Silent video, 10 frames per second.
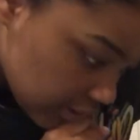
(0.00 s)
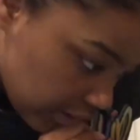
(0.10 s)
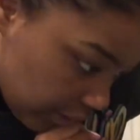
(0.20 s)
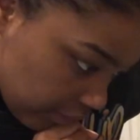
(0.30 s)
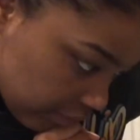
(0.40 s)

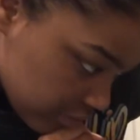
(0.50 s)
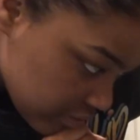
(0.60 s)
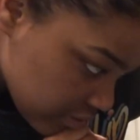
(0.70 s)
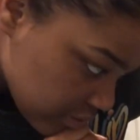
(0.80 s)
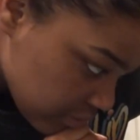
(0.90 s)
Now, how does
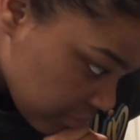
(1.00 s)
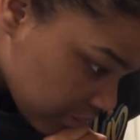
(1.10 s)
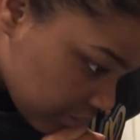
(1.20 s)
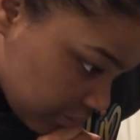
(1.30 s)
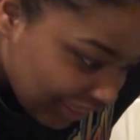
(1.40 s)
this
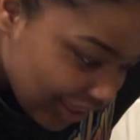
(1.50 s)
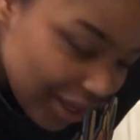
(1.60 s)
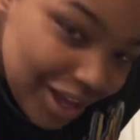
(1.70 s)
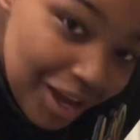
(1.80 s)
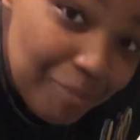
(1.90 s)
work?
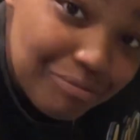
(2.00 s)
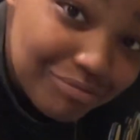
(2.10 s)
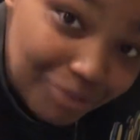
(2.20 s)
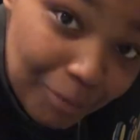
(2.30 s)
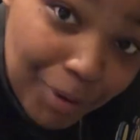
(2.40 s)

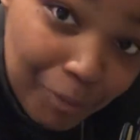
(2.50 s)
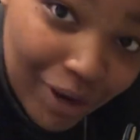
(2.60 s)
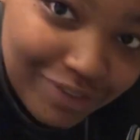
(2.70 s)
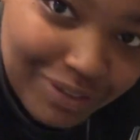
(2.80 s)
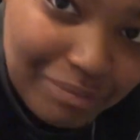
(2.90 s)
Proper wifey